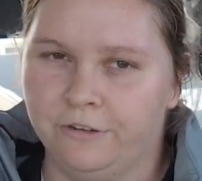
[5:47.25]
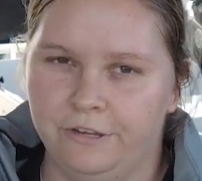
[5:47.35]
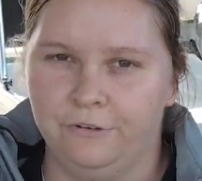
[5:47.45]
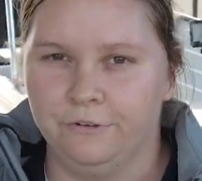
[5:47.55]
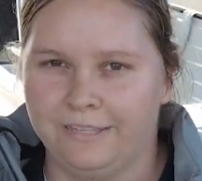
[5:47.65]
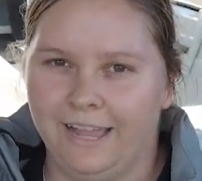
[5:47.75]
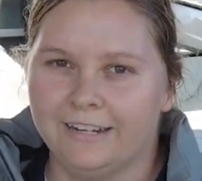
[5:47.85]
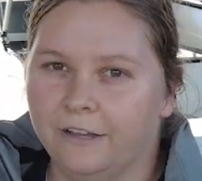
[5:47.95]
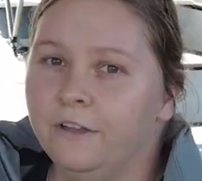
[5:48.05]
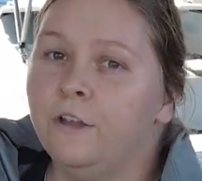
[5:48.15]
through your
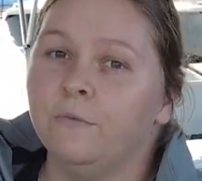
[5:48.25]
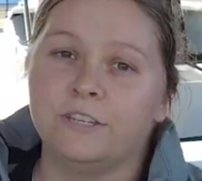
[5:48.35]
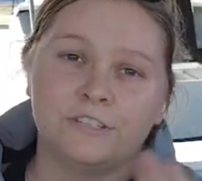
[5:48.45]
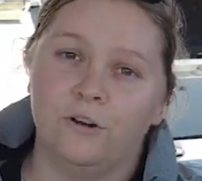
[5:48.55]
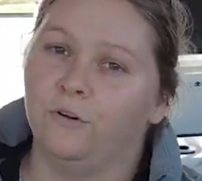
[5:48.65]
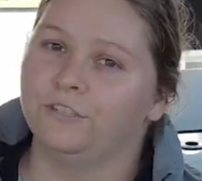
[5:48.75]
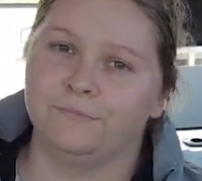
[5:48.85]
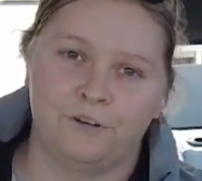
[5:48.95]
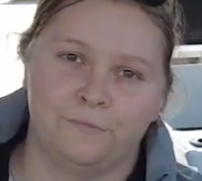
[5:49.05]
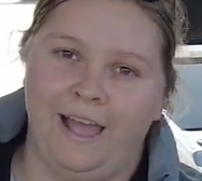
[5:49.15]
sounder, which is an
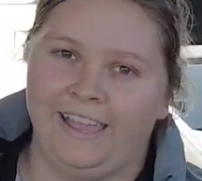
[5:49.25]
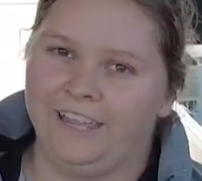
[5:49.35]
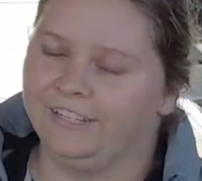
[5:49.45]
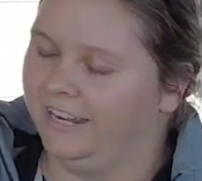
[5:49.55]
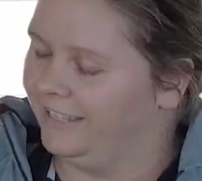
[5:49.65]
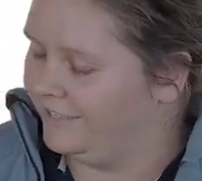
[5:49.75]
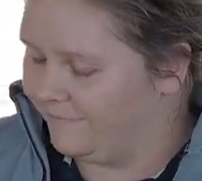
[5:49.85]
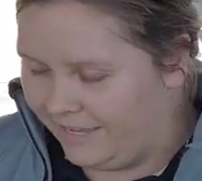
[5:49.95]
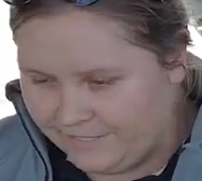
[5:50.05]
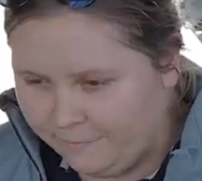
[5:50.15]
awesome little package and
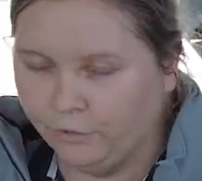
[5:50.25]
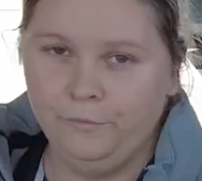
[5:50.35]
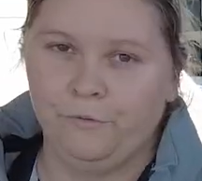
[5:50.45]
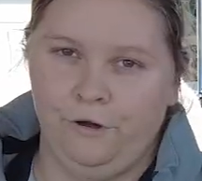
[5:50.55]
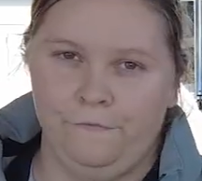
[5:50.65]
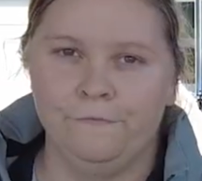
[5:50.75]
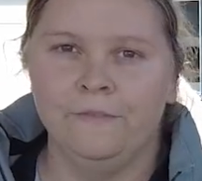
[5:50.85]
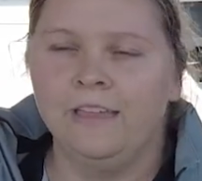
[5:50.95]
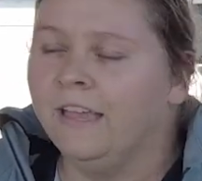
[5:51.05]
it's bulletproof.